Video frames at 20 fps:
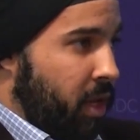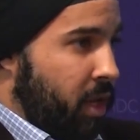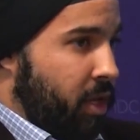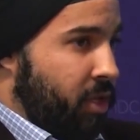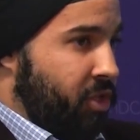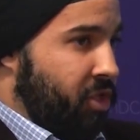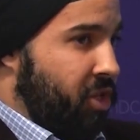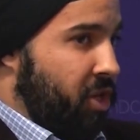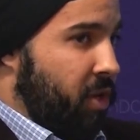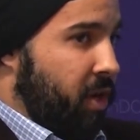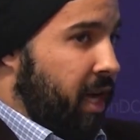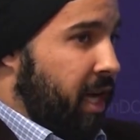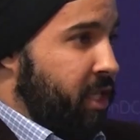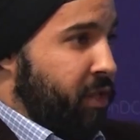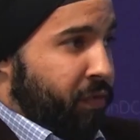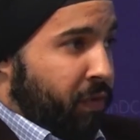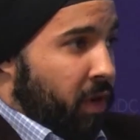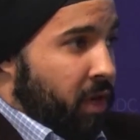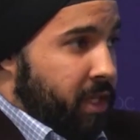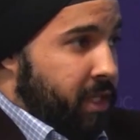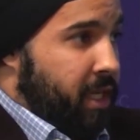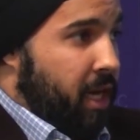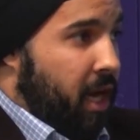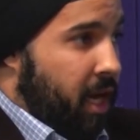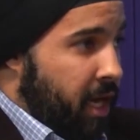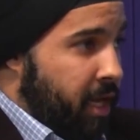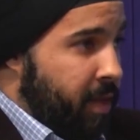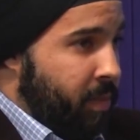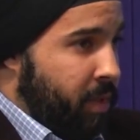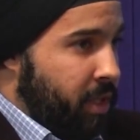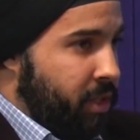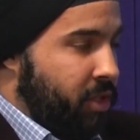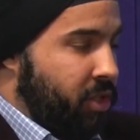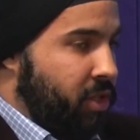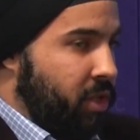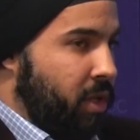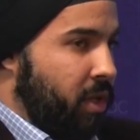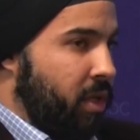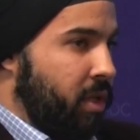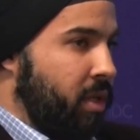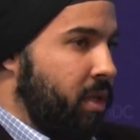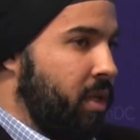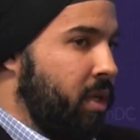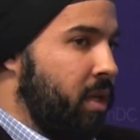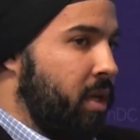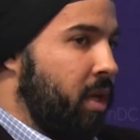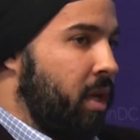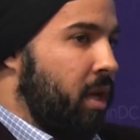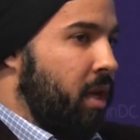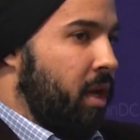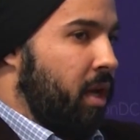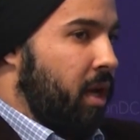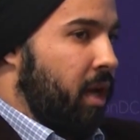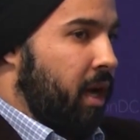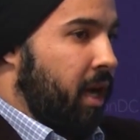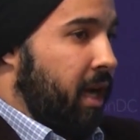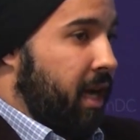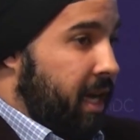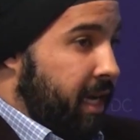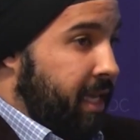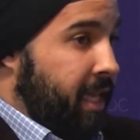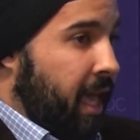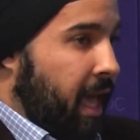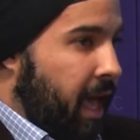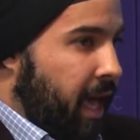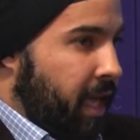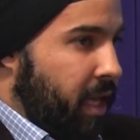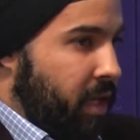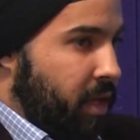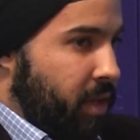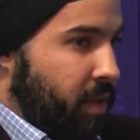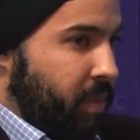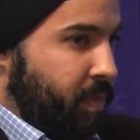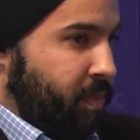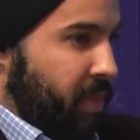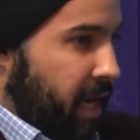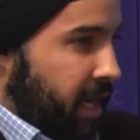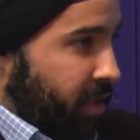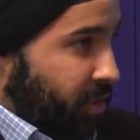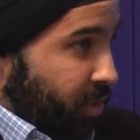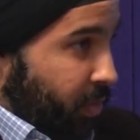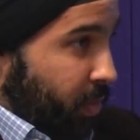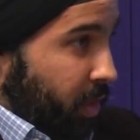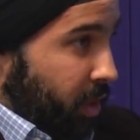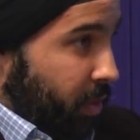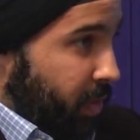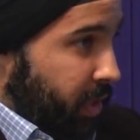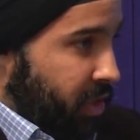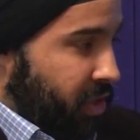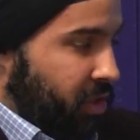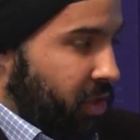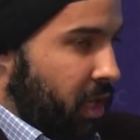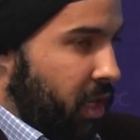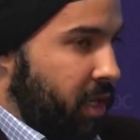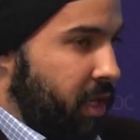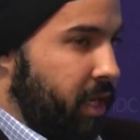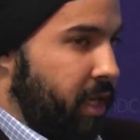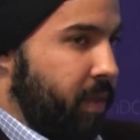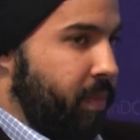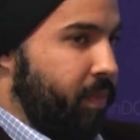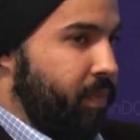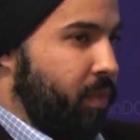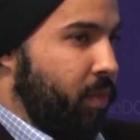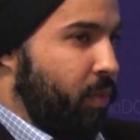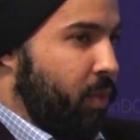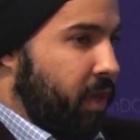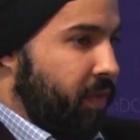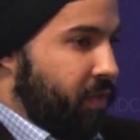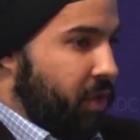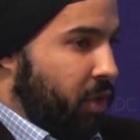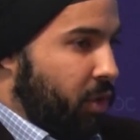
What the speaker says: So as far as I'm concerned, again, back to where we started, one of the